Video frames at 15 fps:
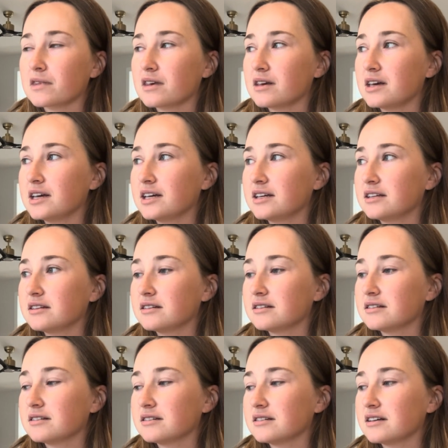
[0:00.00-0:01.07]
And
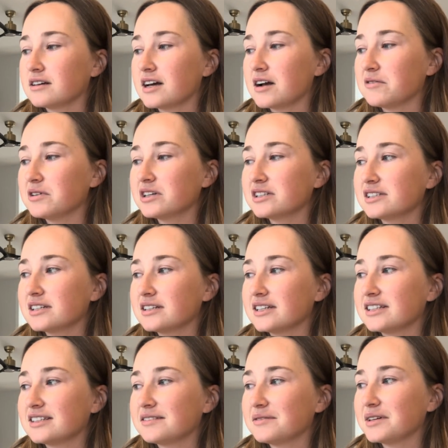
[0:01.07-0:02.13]
I realize
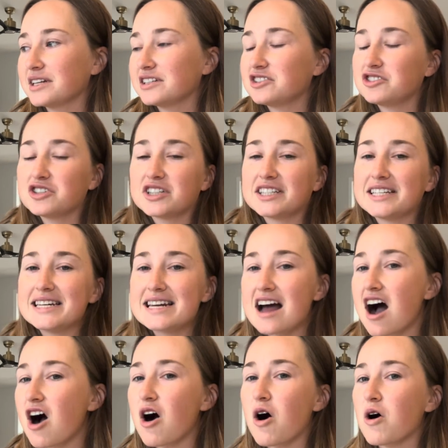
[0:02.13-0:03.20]
it's just
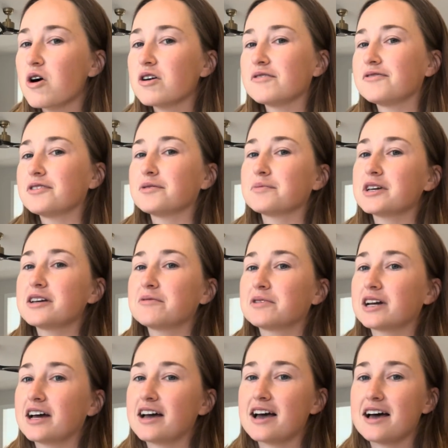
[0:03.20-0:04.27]
not hard for me
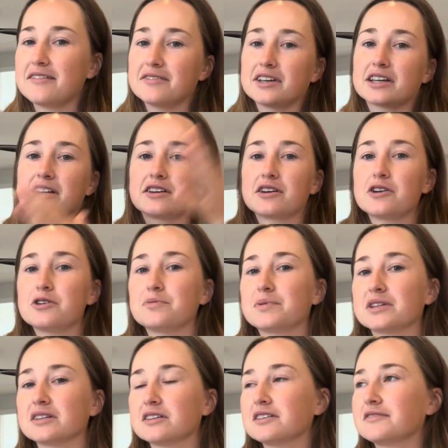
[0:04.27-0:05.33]
when I have like an
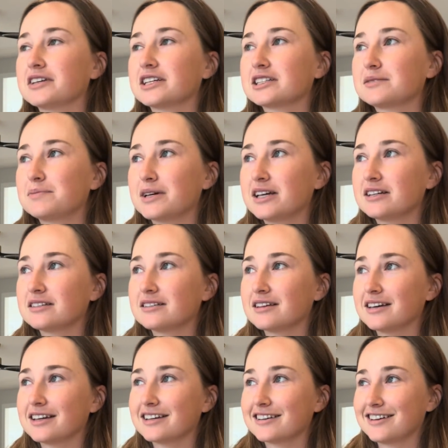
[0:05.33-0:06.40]
open living space.
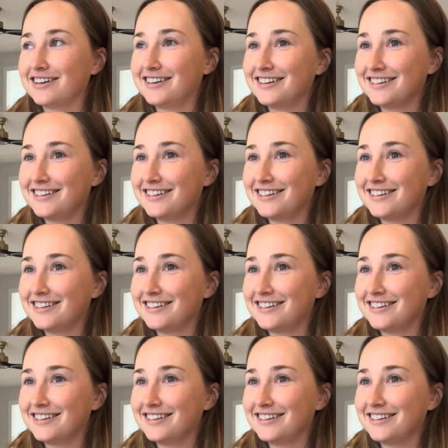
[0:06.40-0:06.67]
Like